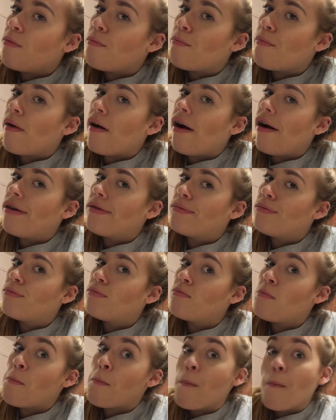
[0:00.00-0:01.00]
But,
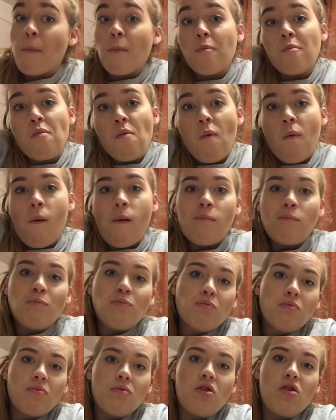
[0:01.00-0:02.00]

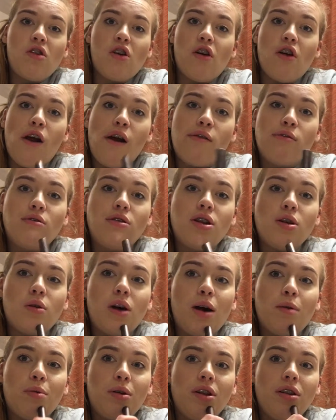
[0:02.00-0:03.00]
I don't know, see what
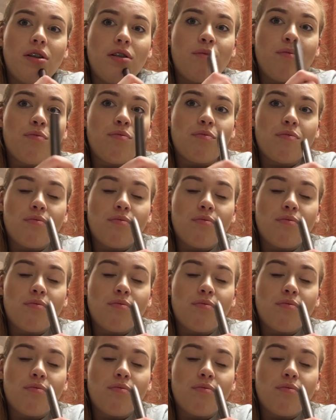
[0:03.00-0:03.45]
happens.